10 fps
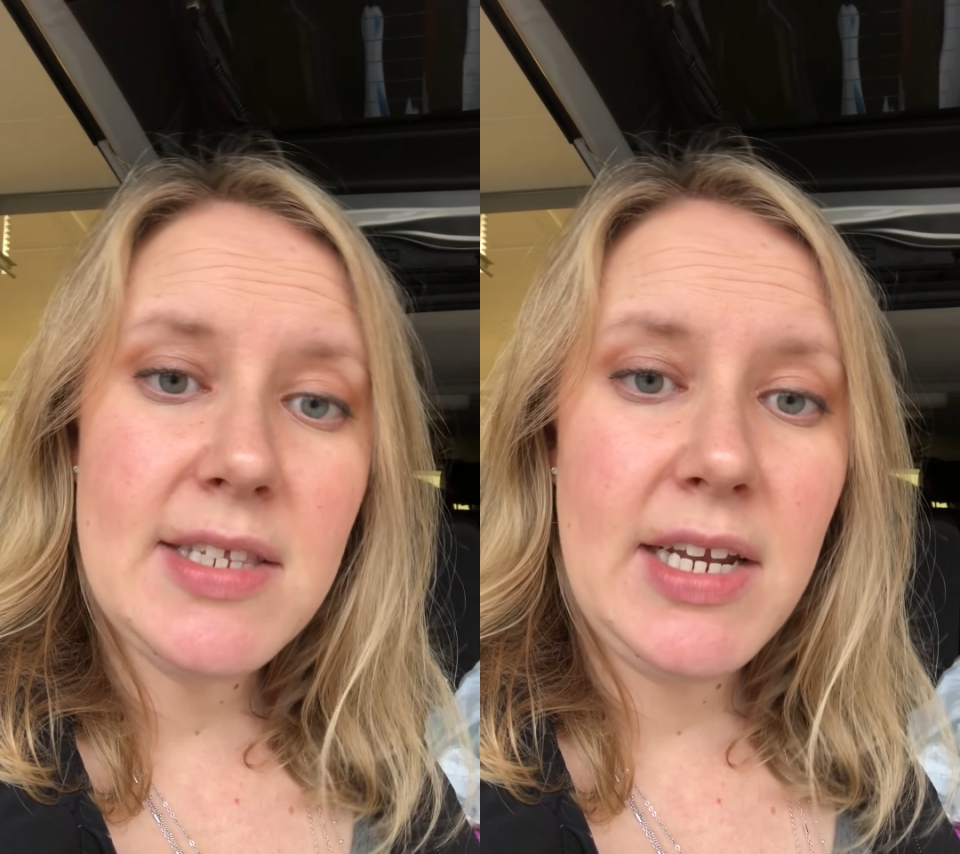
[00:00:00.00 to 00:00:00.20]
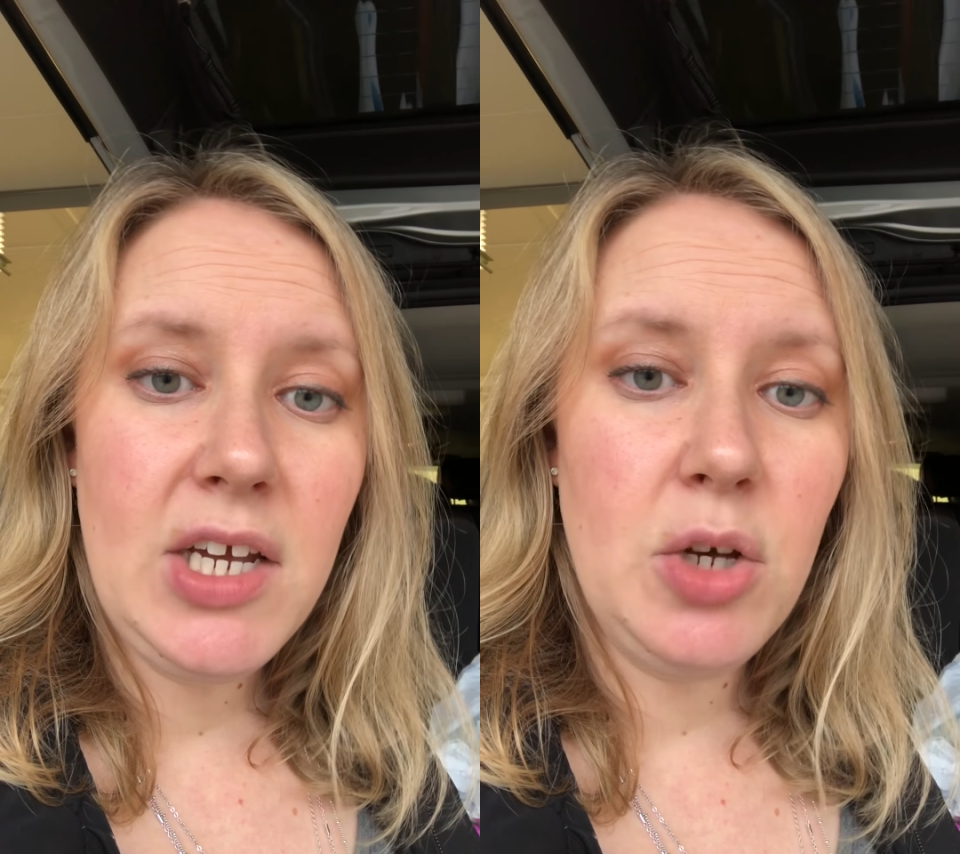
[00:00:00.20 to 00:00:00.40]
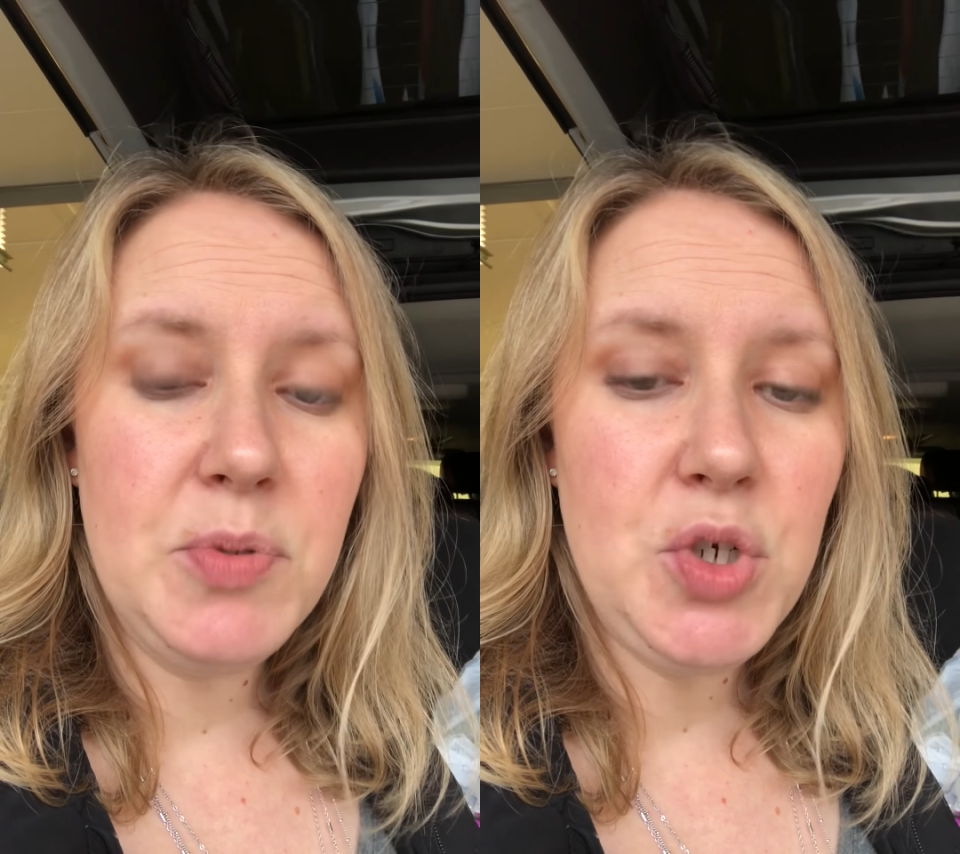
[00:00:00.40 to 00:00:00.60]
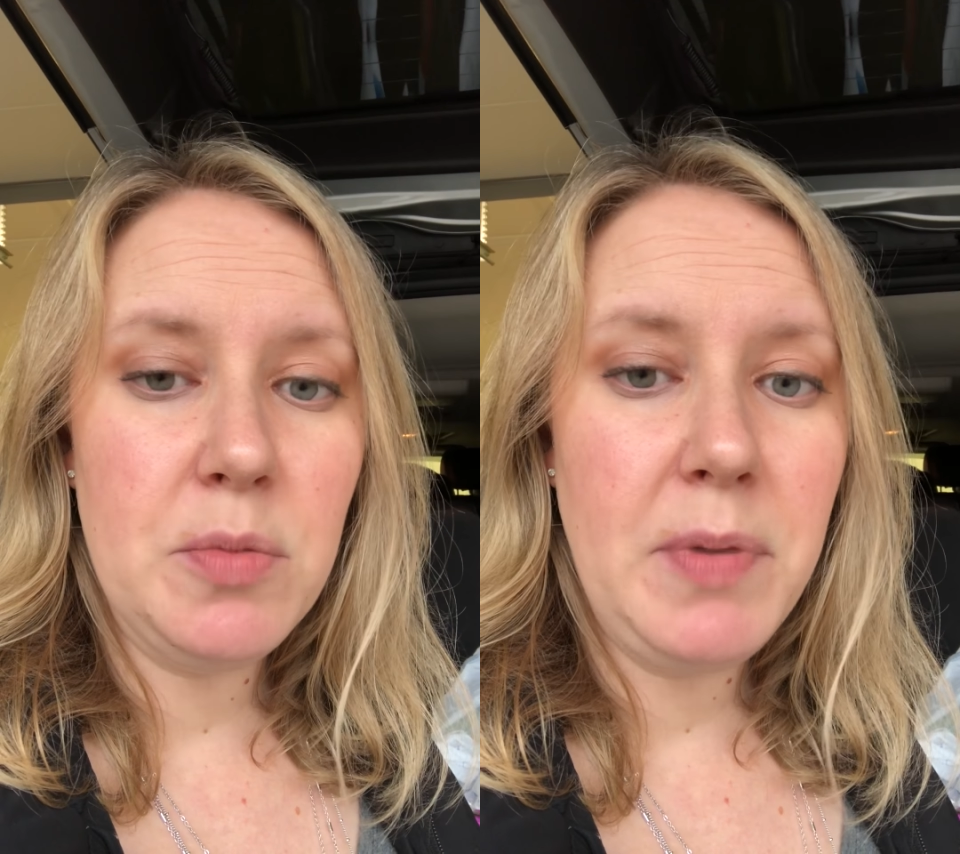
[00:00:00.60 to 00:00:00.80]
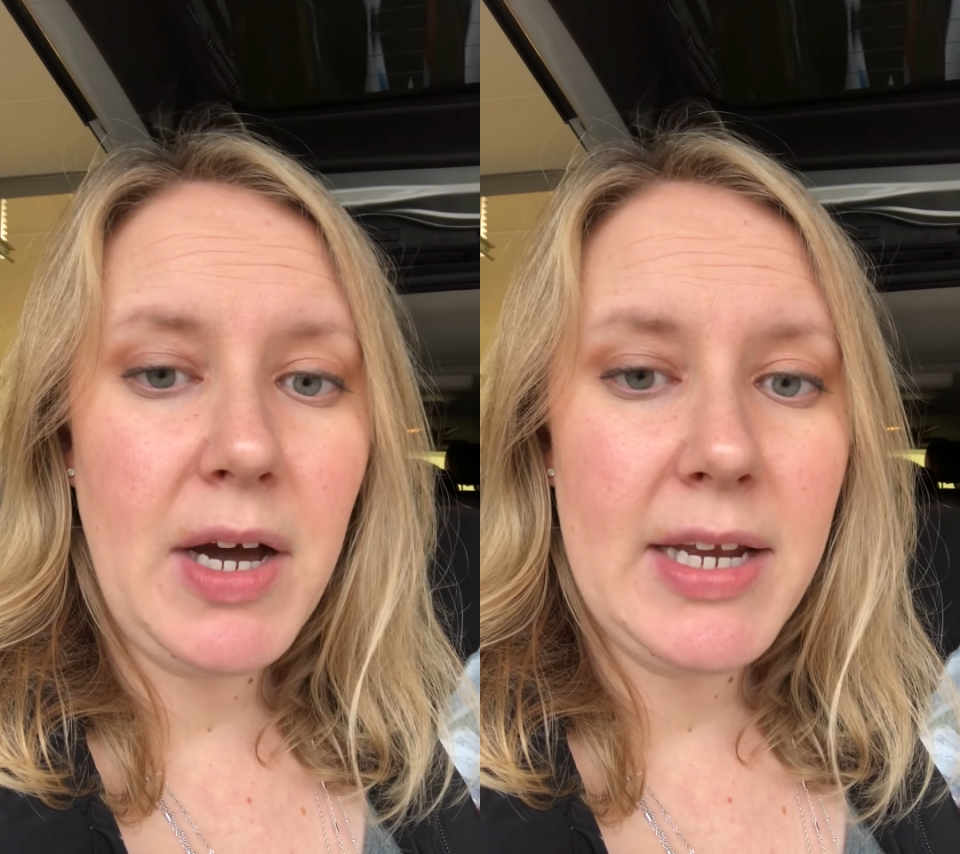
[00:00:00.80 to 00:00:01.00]
that helps
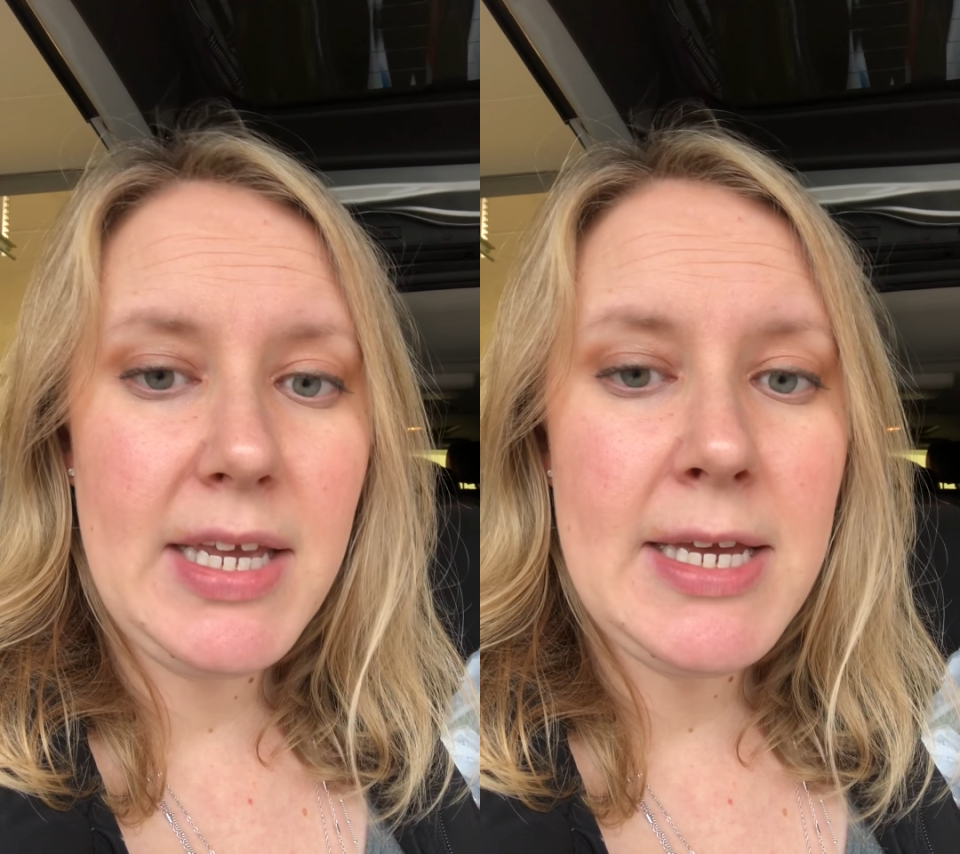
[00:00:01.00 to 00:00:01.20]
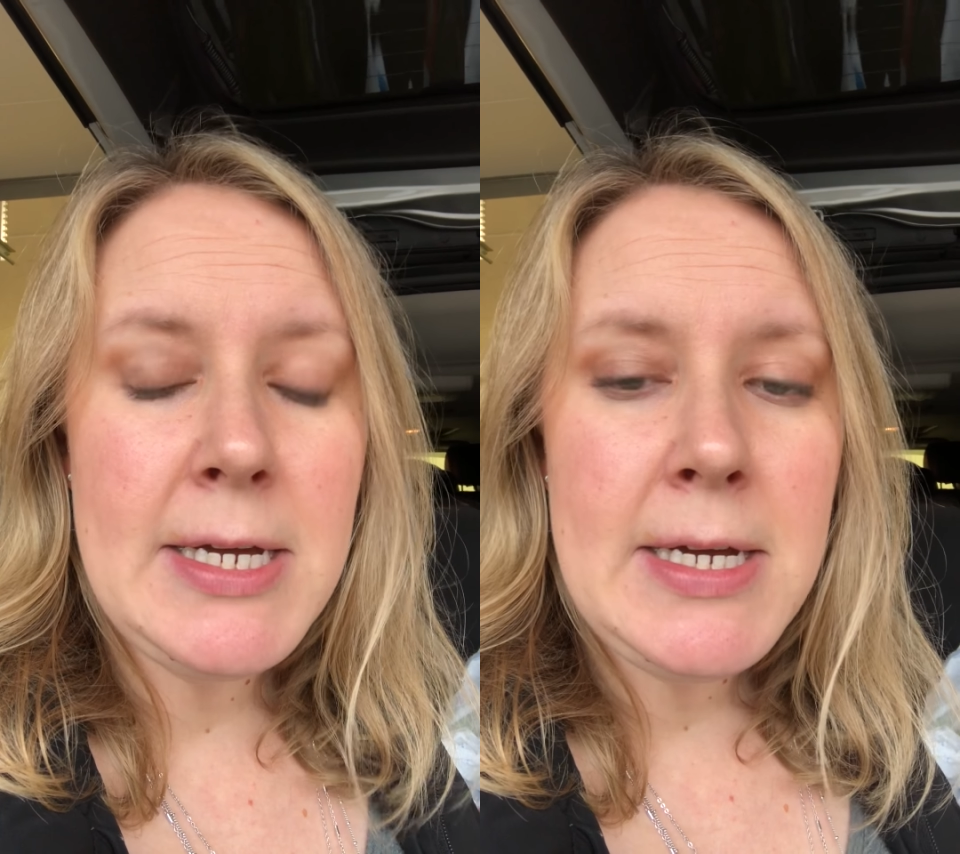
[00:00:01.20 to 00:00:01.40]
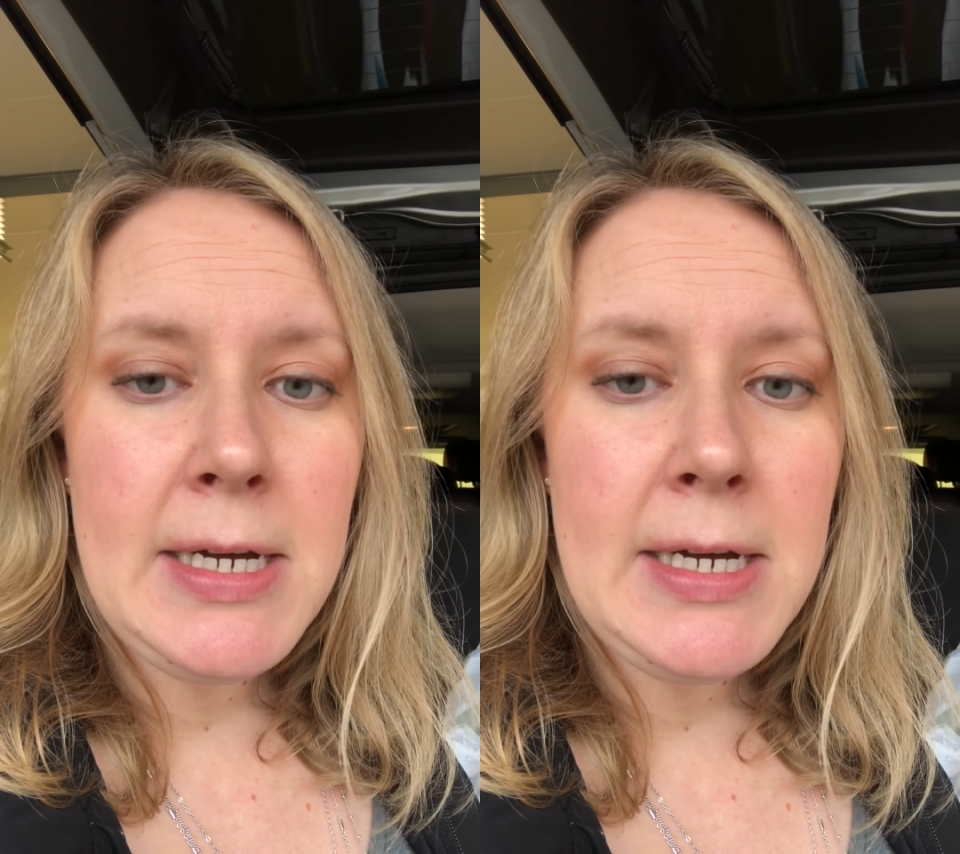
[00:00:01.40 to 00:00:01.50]
your body,